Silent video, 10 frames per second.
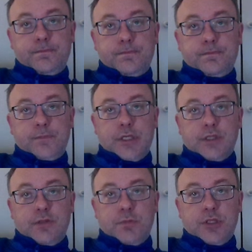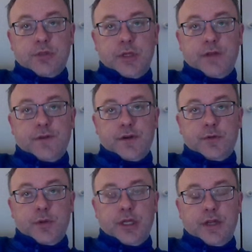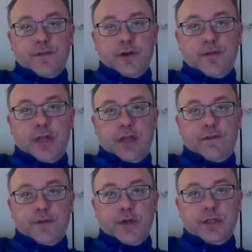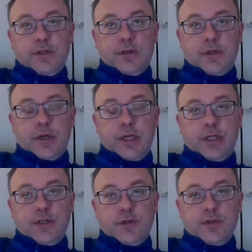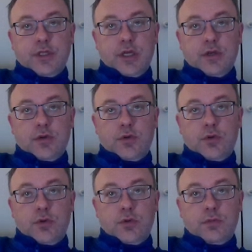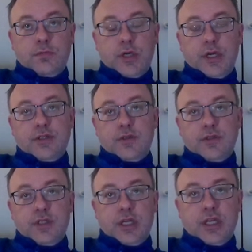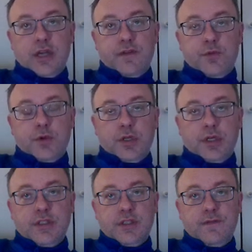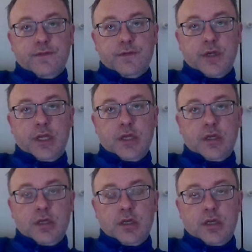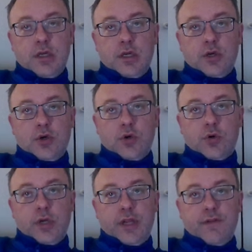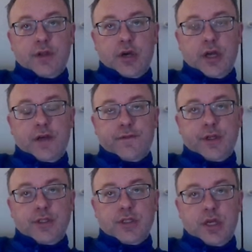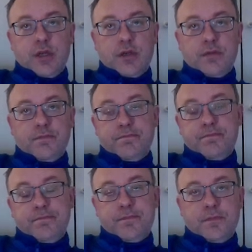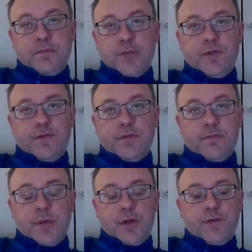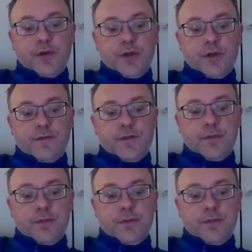Because if bishop d5, queen d5, e3, he's got knight e2 check, or knight e2 check, king f1, knight c3, or even knight f3 check. Both are good, I think.